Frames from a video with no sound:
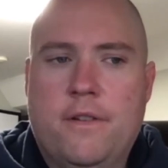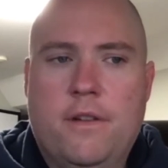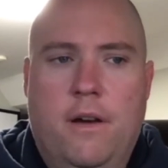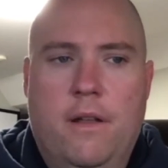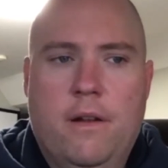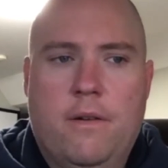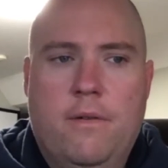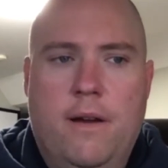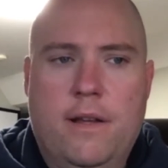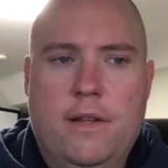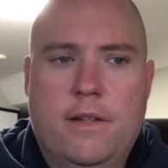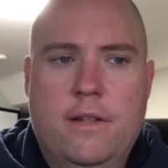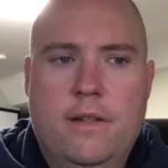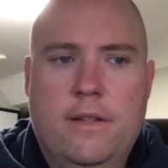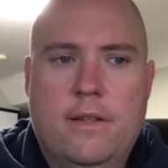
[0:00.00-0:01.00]
But if
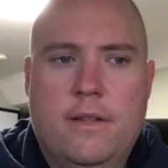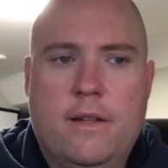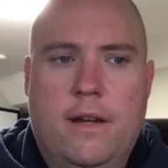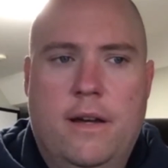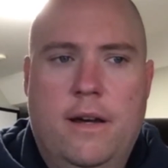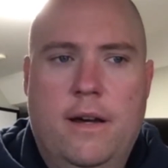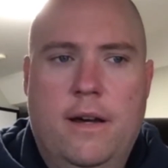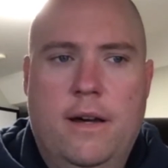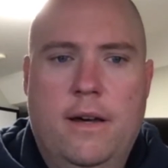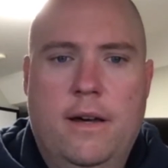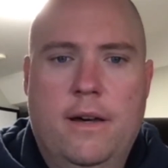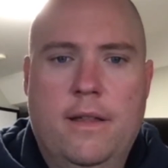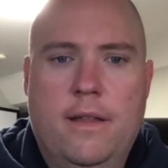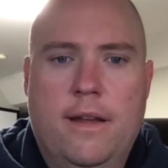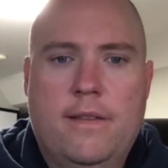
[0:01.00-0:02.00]
there's no other
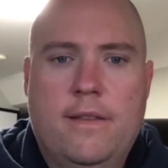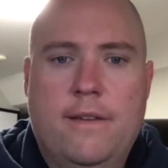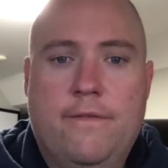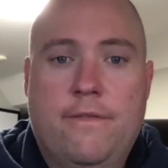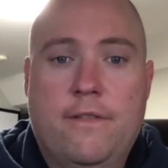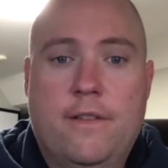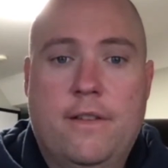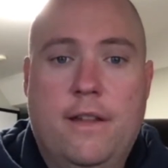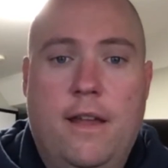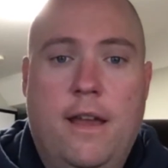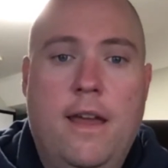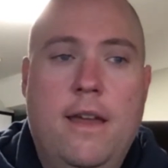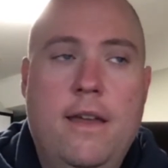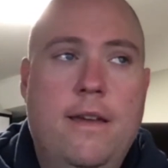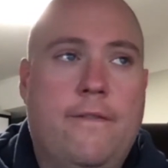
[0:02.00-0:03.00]
questions,
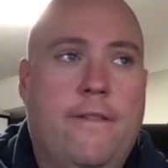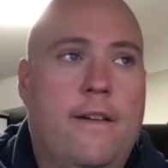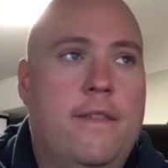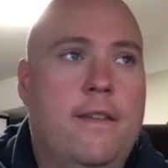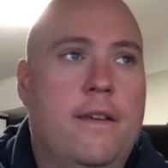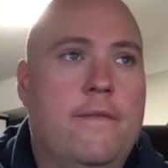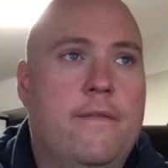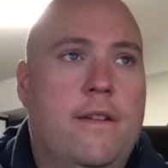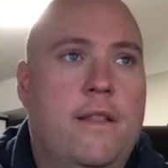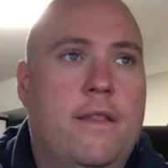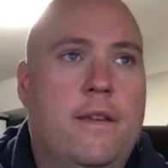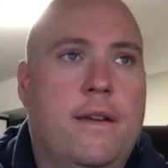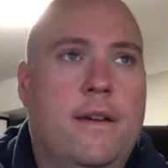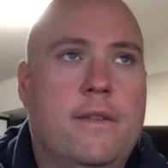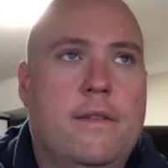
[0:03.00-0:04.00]
that's it for today. If
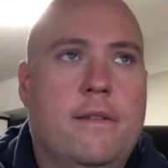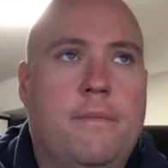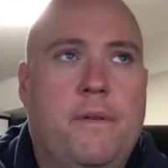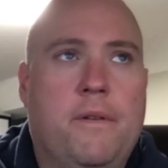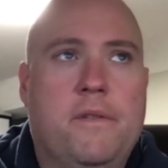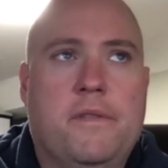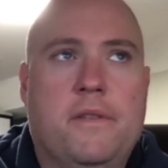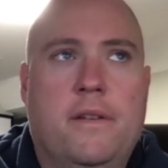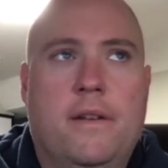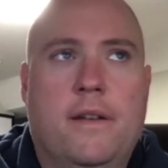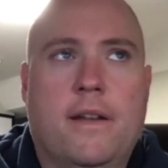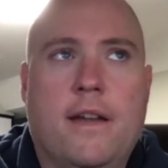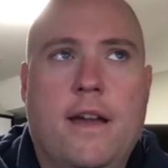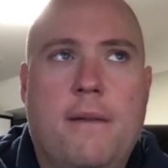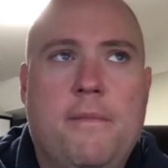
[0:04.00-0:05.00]
I think of anything else,
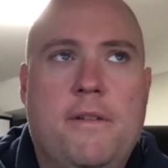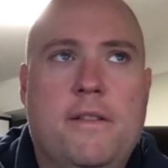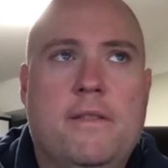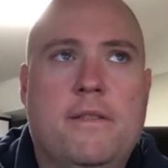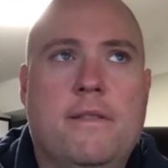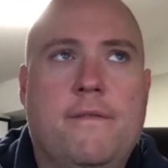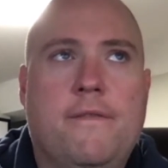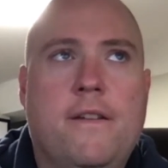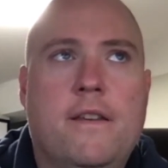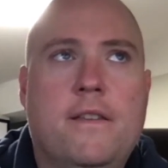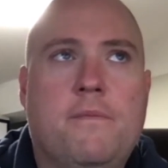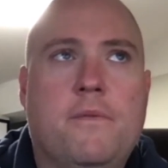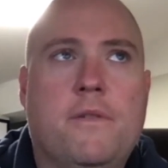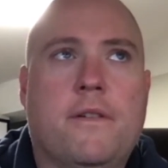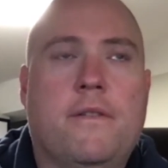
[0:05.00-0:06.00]
I'll post it in the
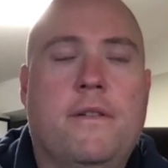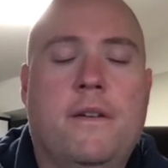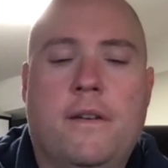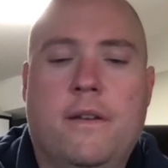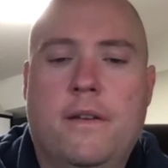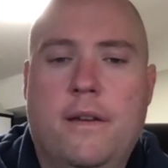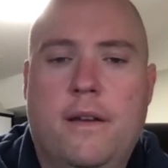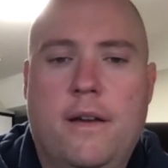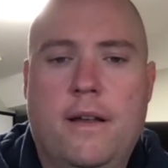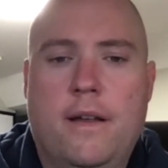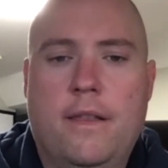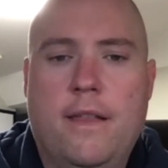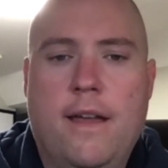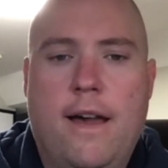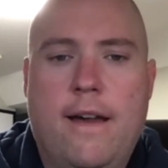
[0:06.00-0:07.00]
comments of the Facebook
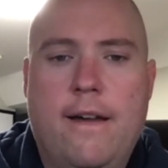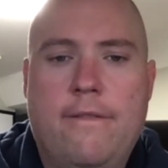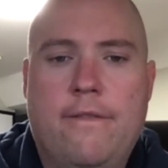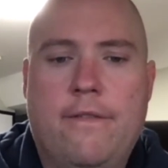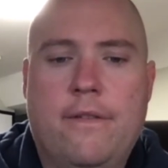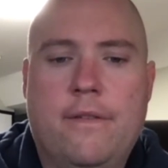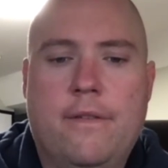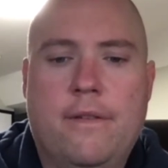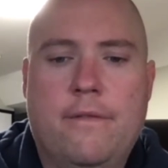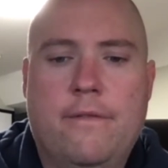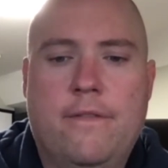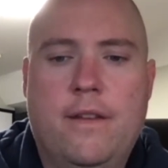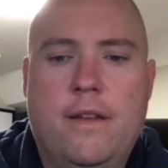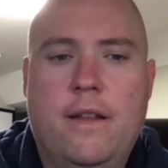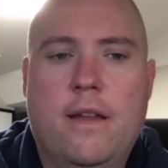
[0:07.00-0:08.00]

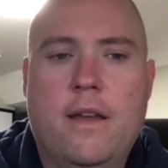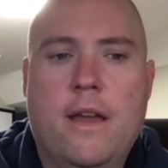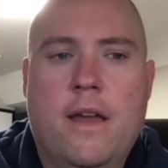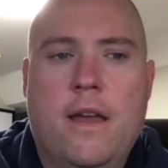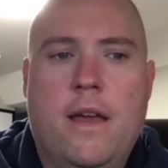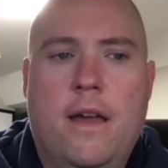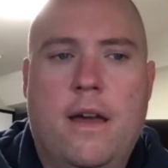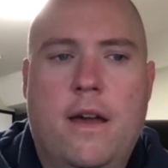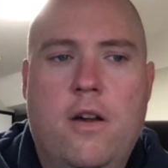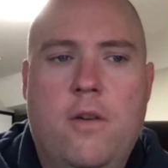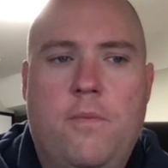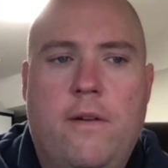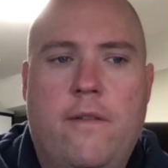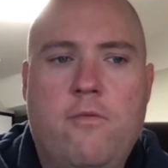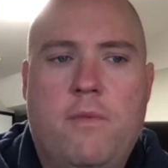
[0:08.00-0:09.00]
live feed.
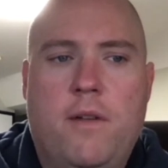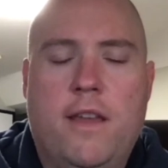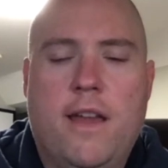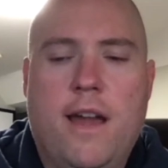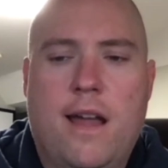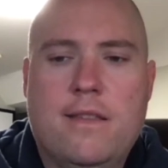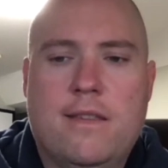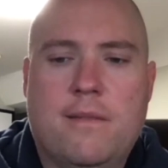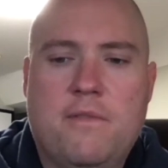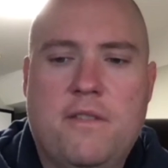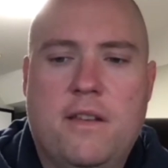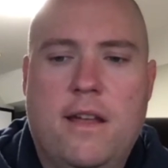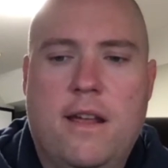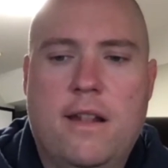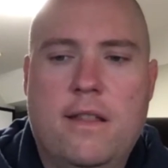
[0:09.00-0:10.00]
I hope
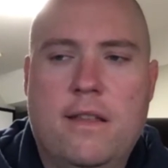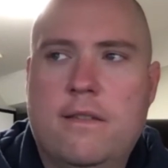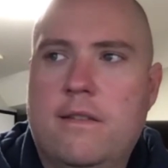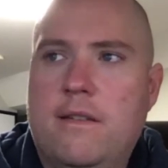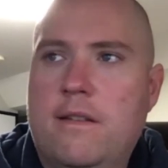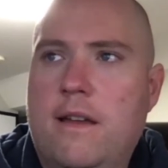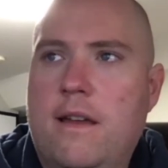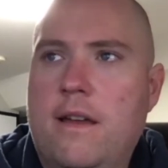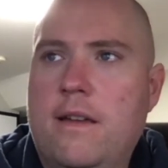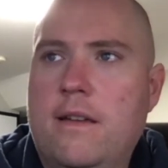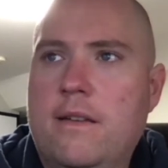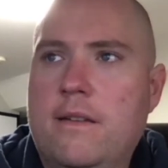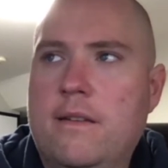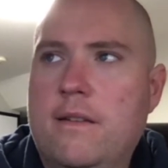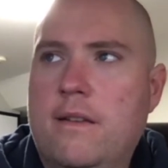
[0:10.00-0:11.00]
everybody got something out of
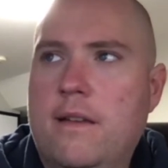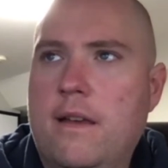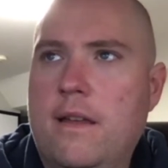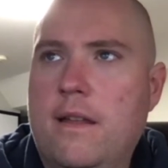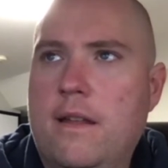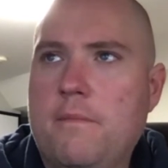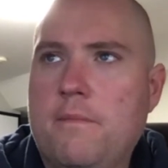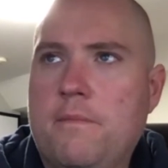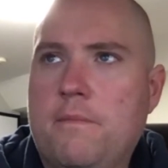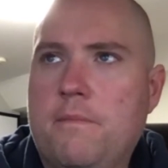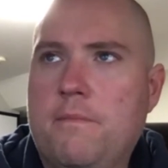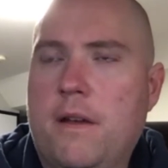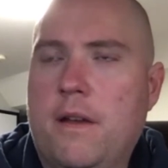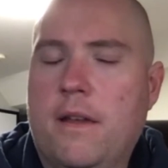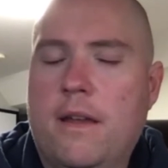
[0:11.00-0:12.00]
this today,
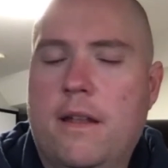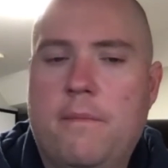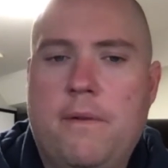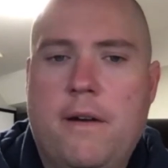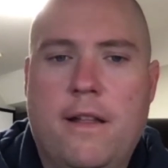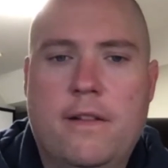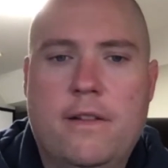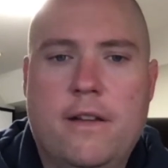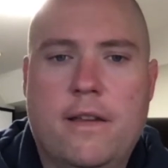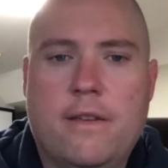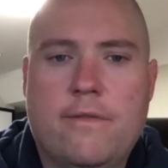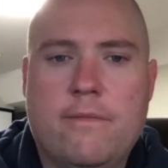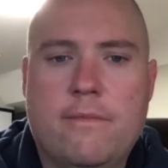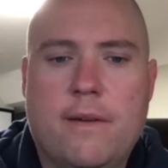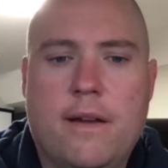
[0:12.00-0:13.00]
and
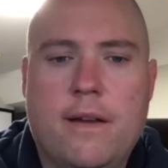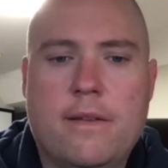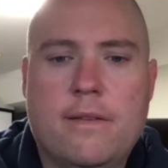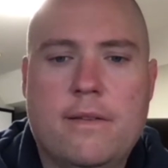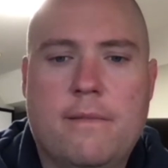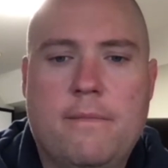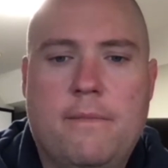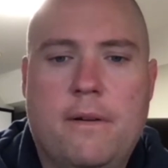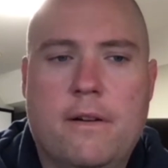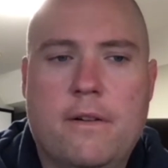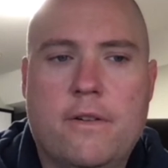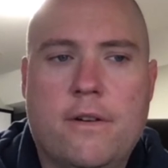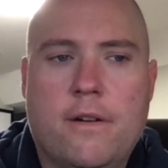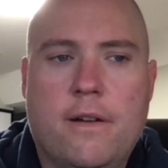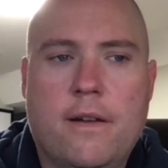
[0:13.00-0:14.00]
again, apologize for
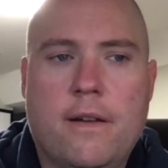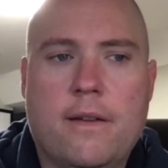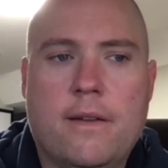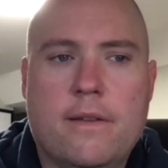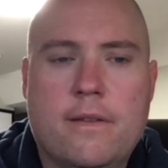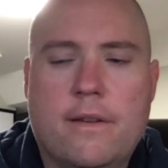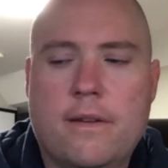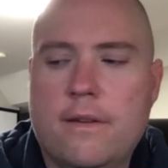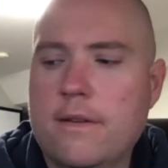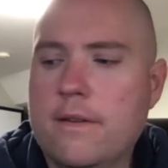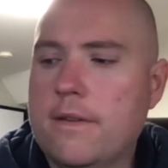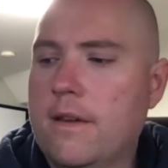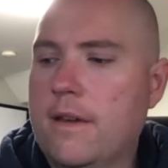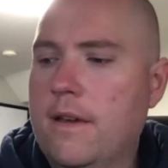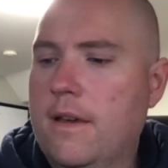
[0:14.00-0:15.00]
my subpar
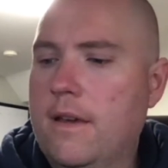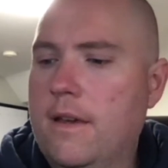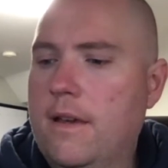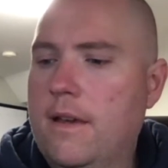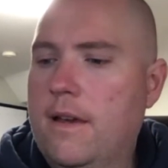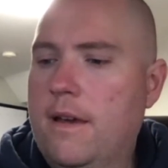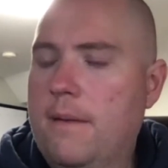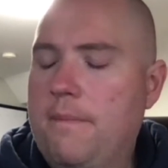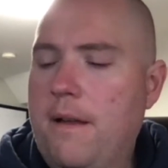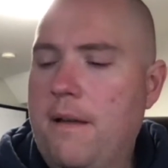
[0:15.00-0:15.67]
drawing skills.